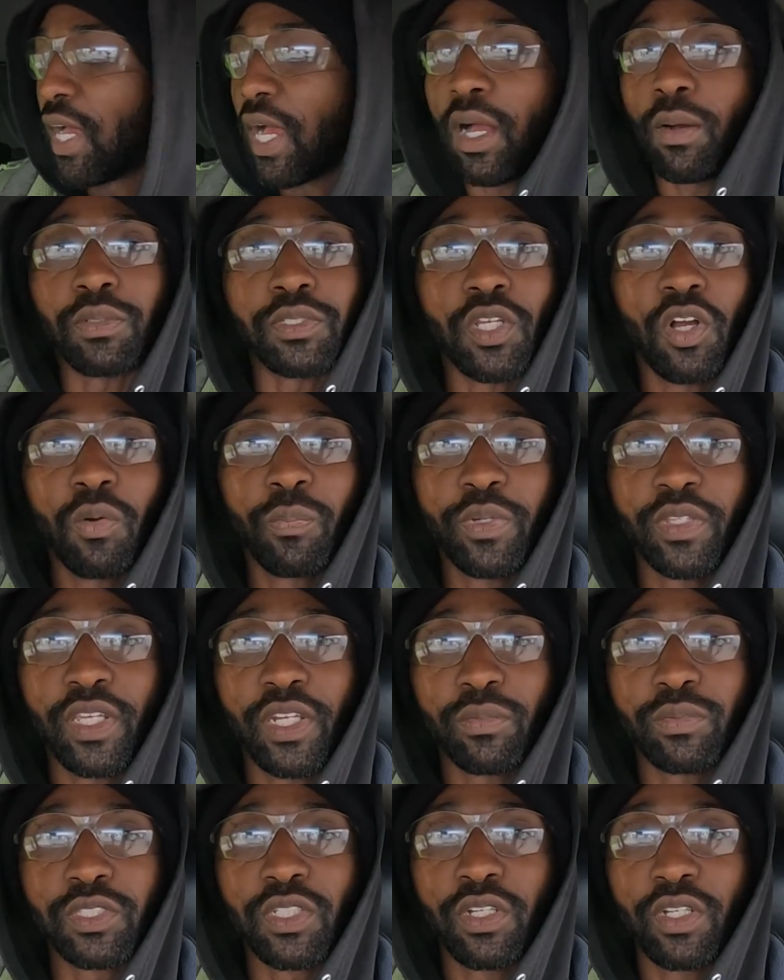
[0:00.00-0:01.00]
I was hoping
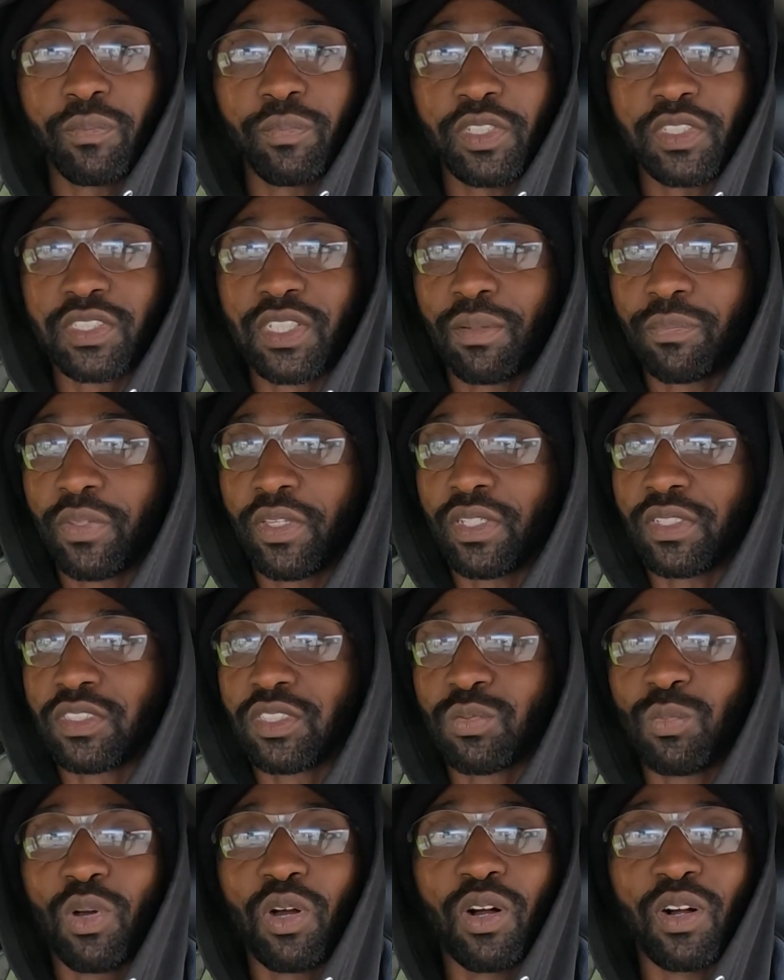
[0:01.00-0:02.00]
that it was going to be something
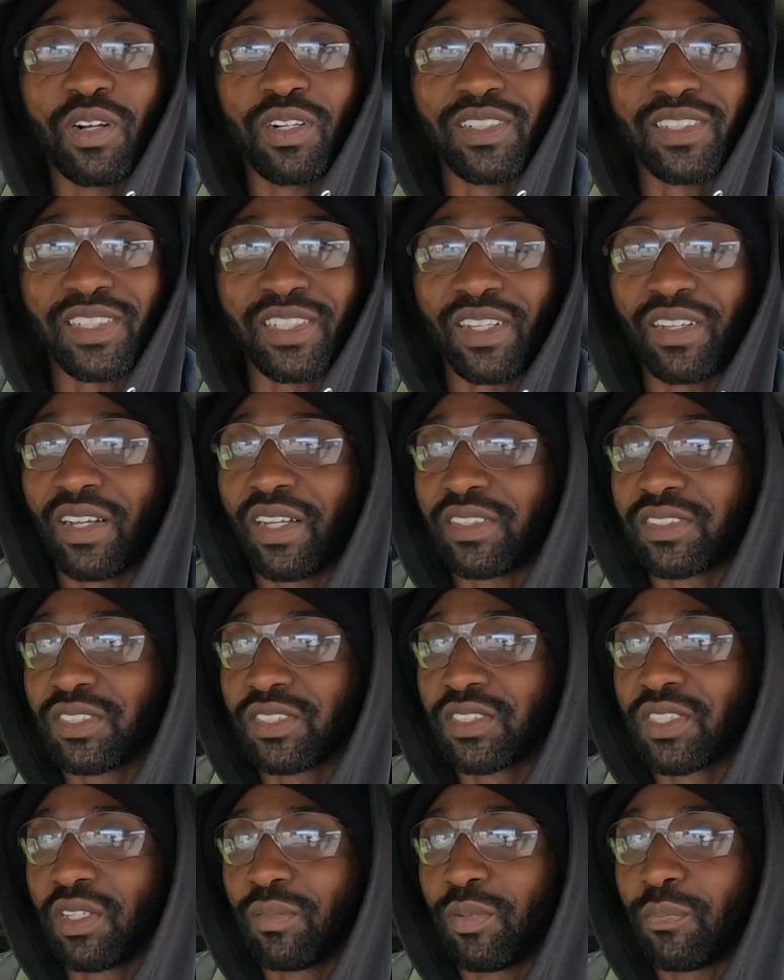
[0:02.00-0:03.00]
small. You know, I was
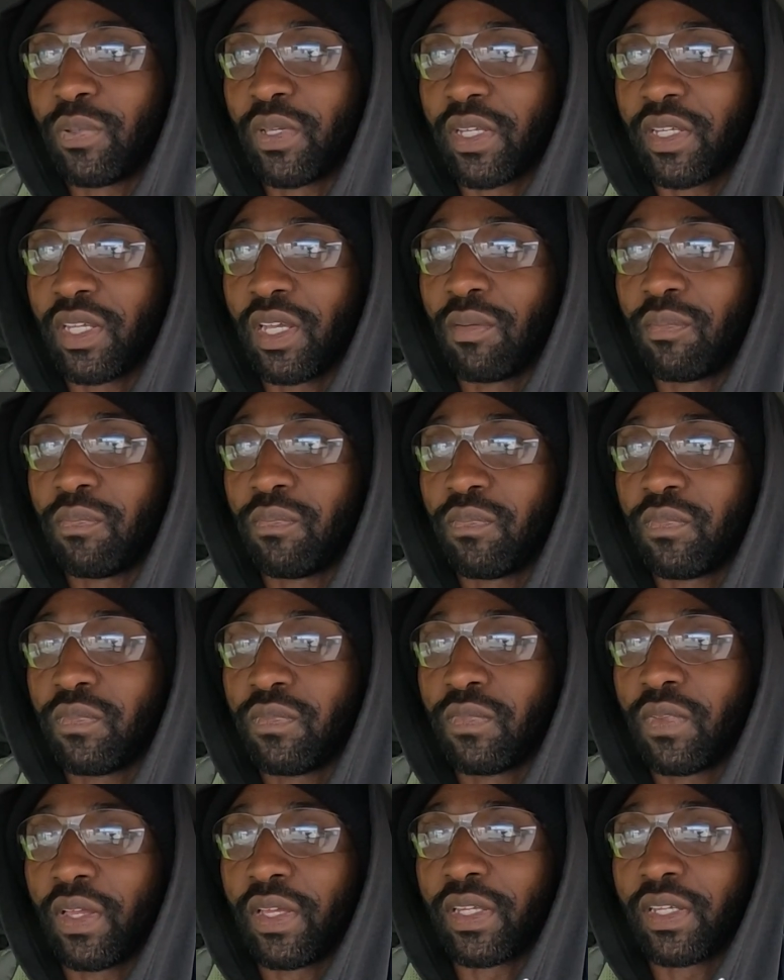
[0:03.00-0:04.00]
just going to be picking up
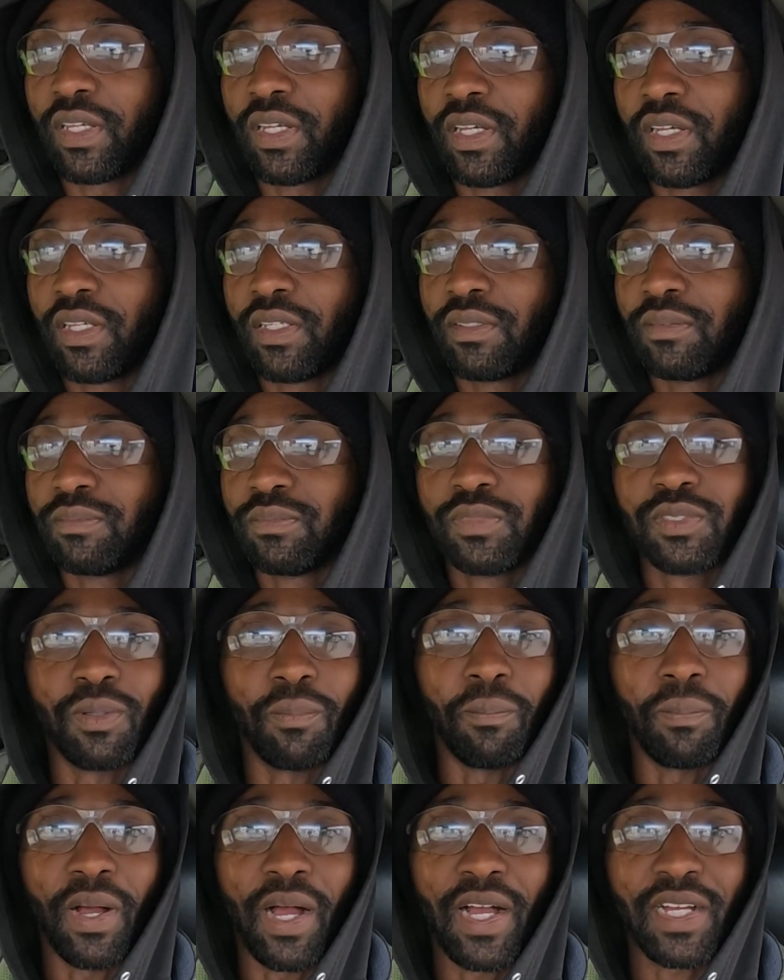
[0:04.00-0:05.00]
like
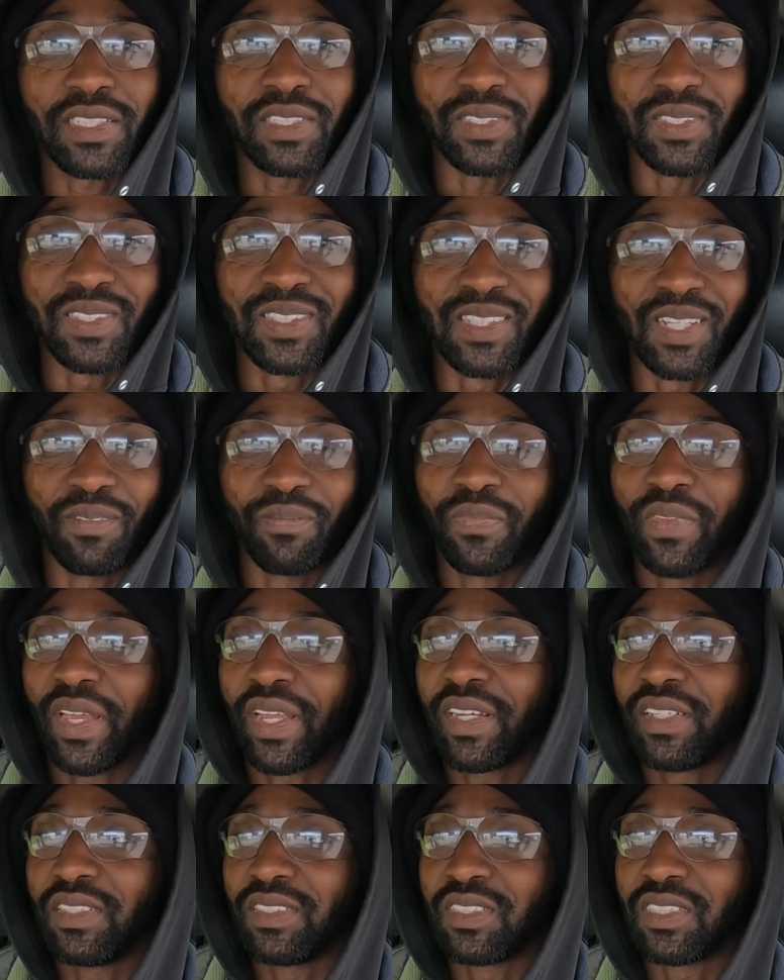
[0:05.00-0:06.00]
some boxes, something that
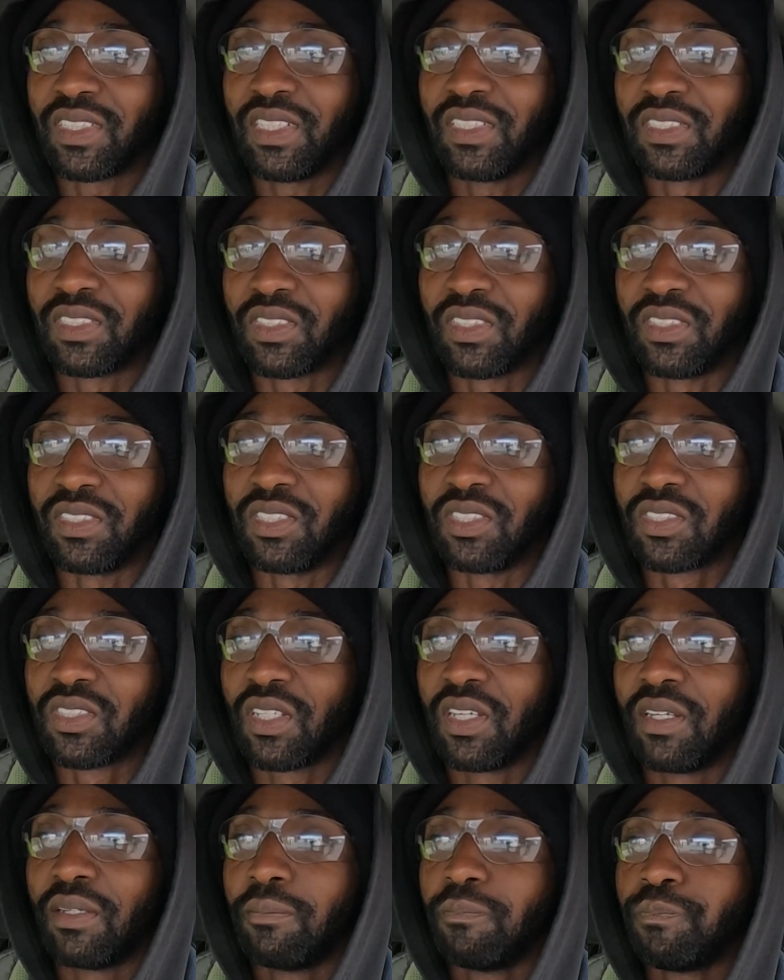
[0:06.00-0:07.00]
I could just easily just
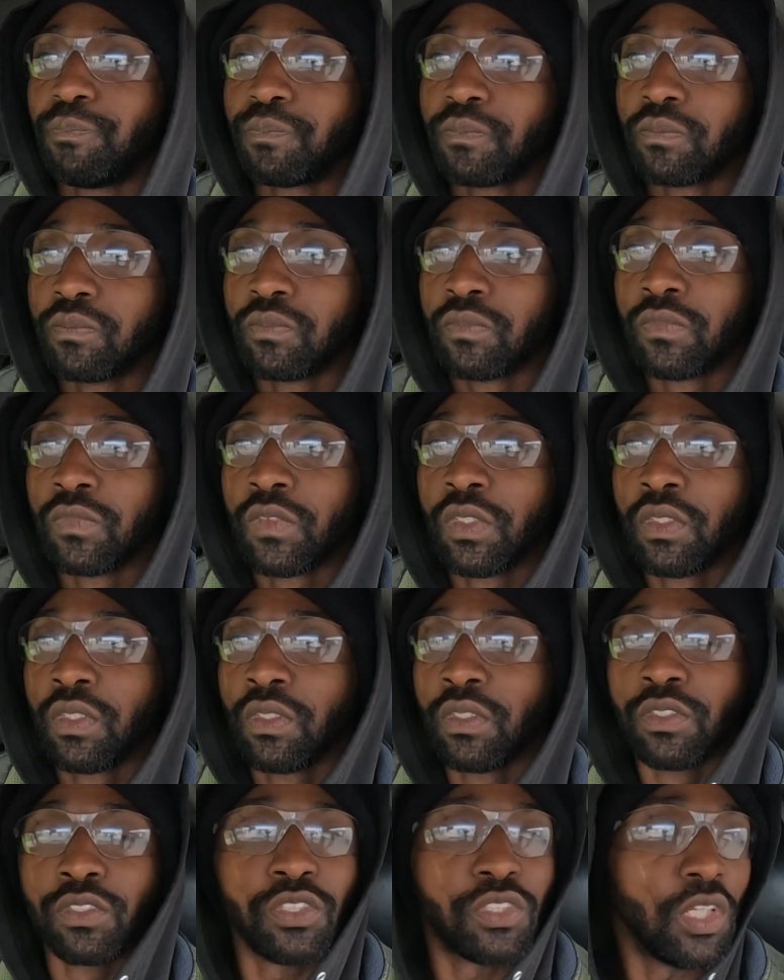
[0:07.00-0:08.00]

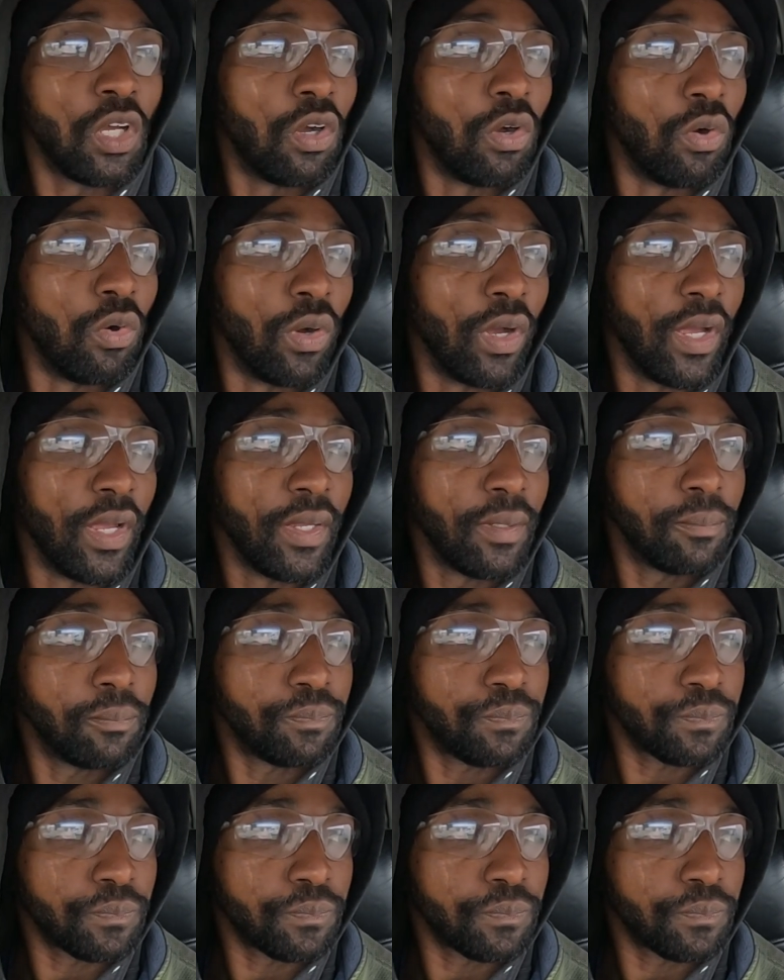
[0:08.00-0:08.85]
stow away,